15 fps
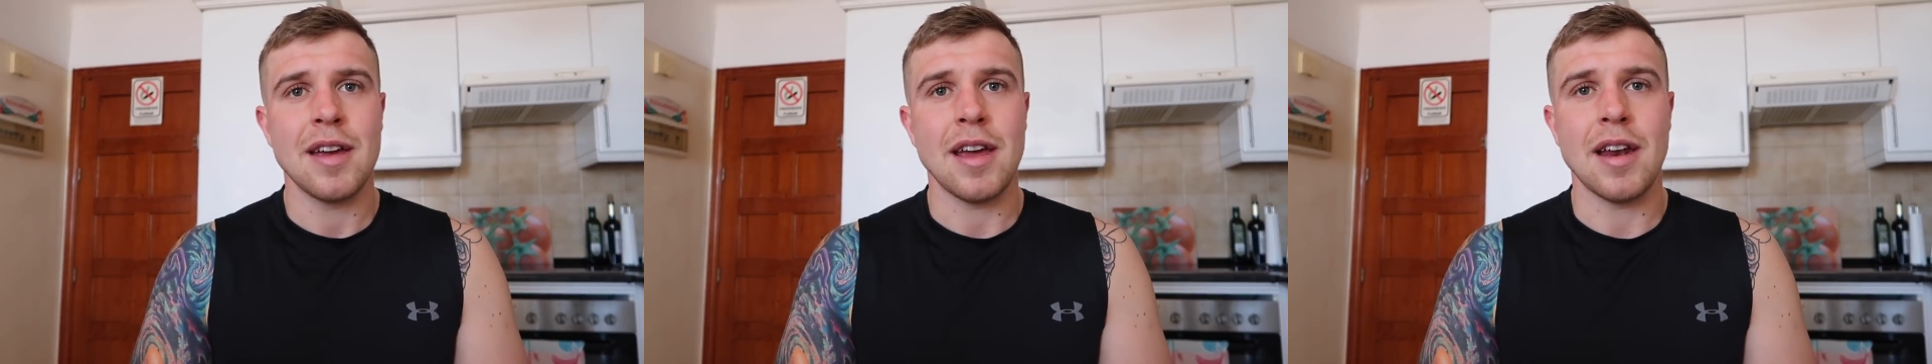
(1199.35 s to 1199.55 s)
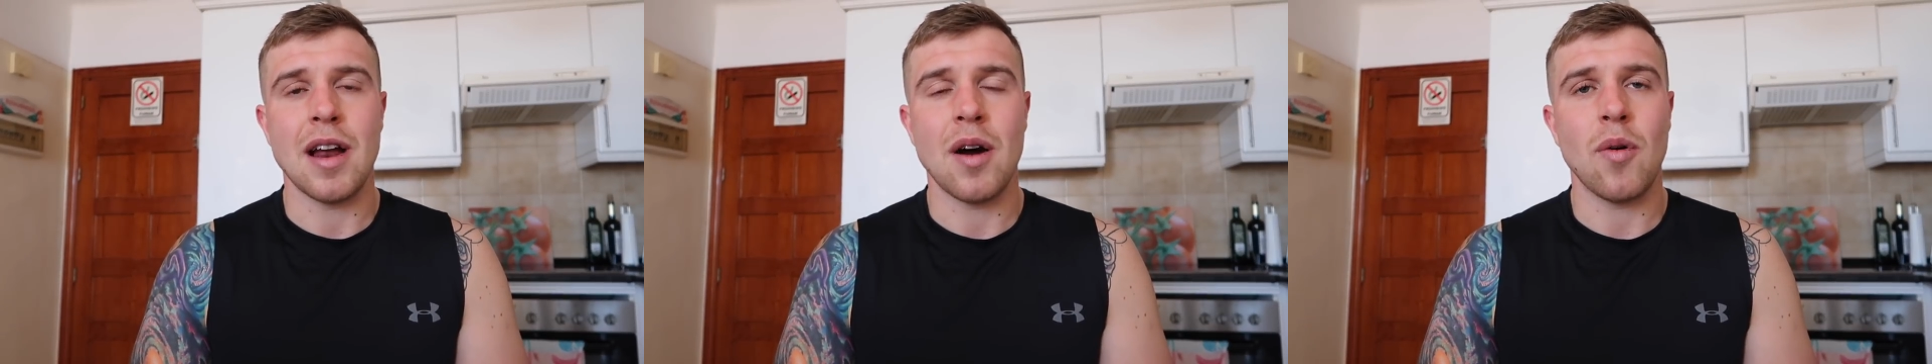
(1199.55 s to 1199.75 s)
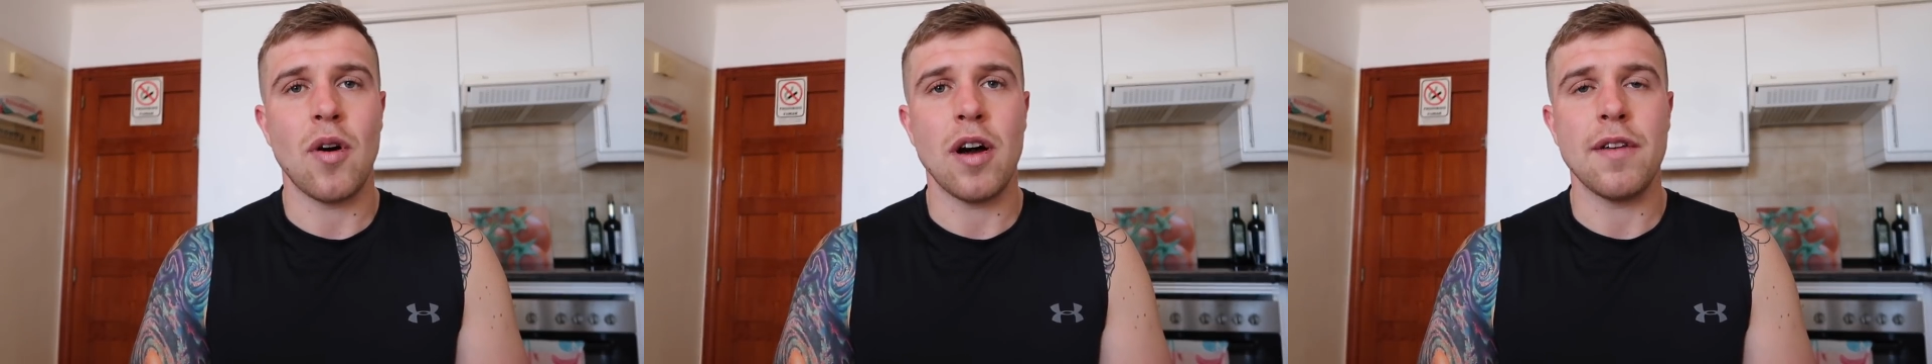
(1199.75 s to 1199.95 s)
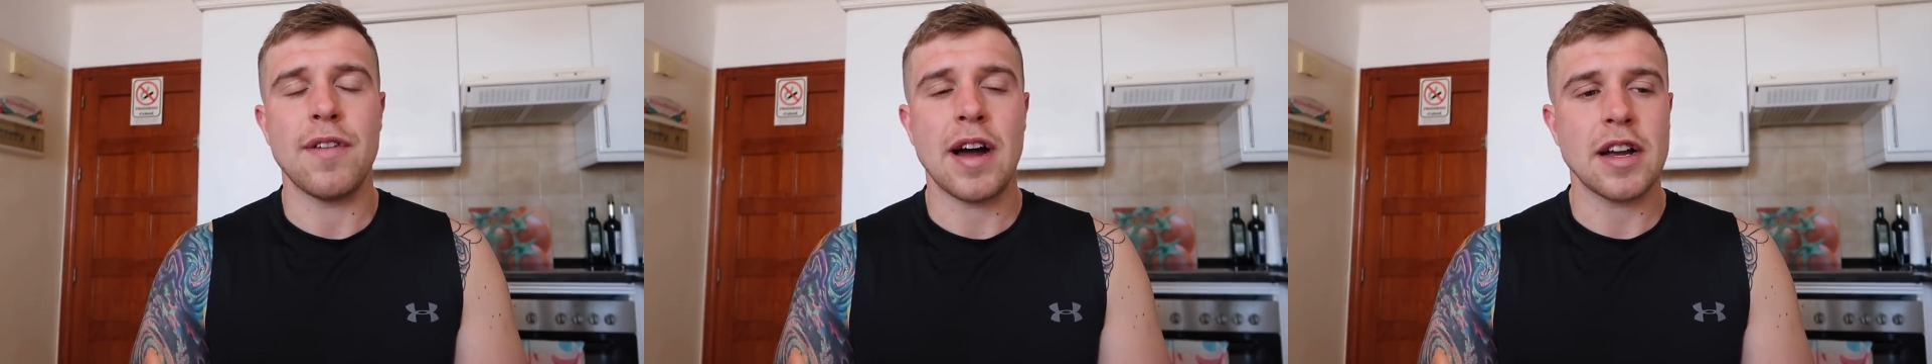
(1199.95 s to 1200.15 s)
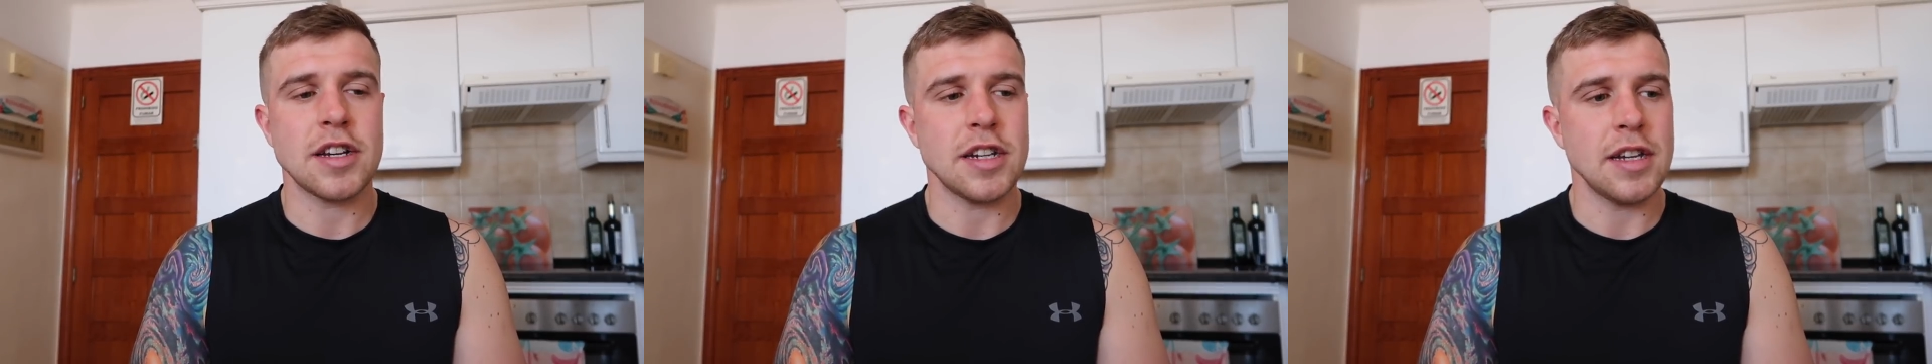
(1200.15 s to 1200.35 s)
You know, I've
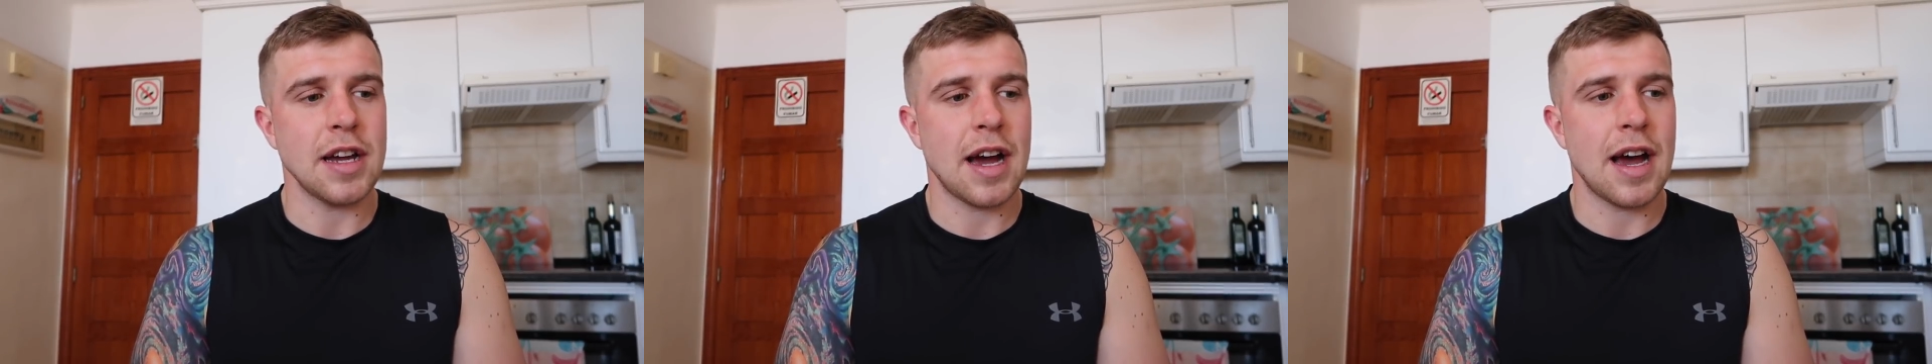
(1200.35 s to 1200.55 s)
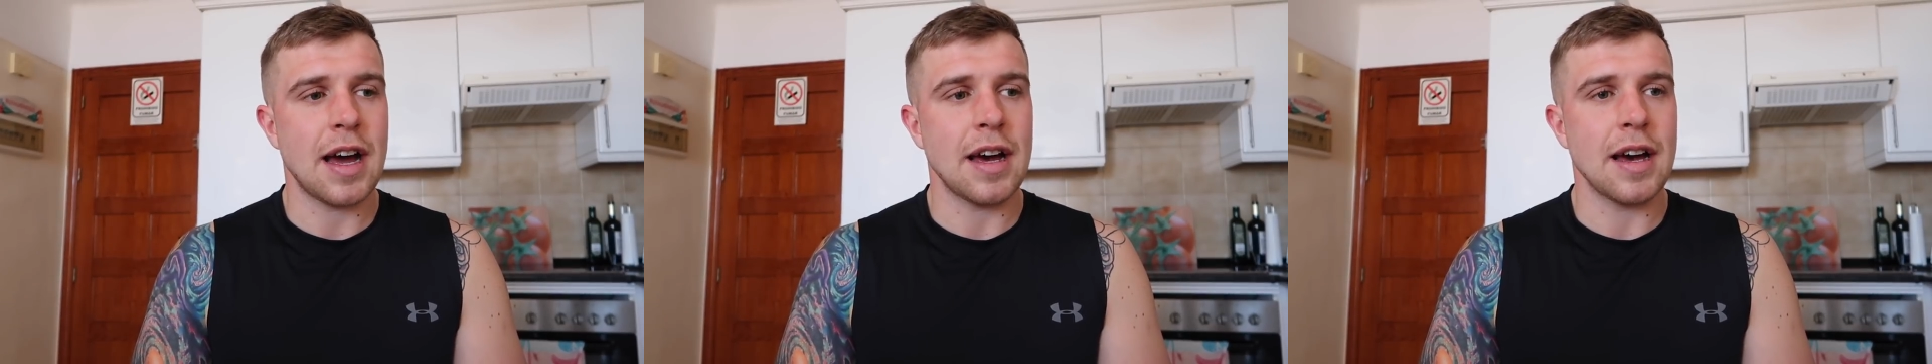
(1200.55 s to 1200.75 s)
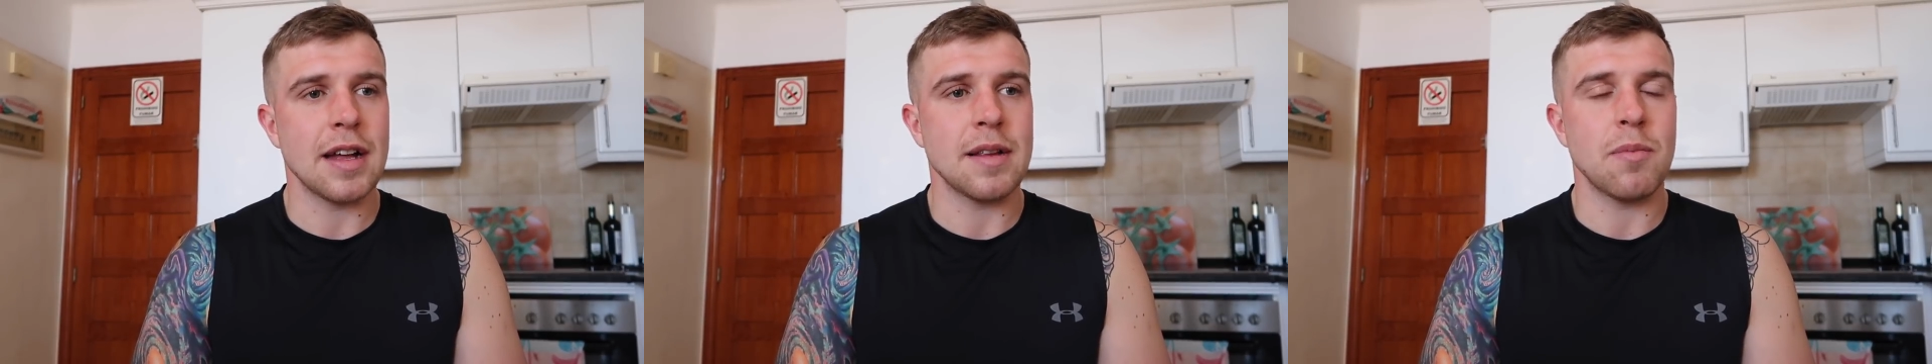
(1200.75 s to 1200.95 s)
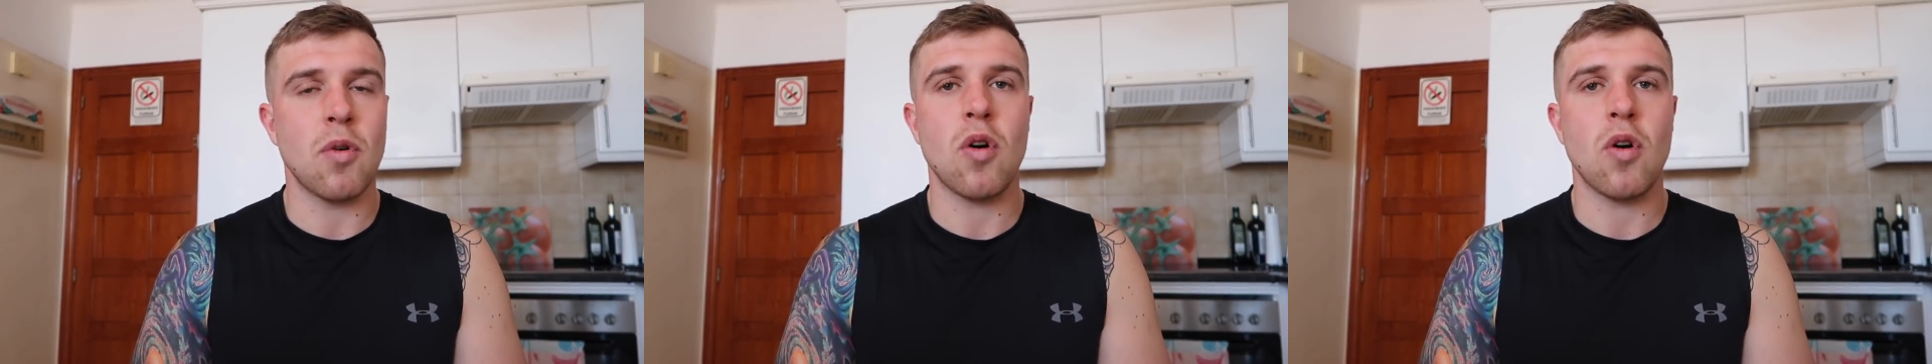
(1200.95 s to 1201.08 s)
actually had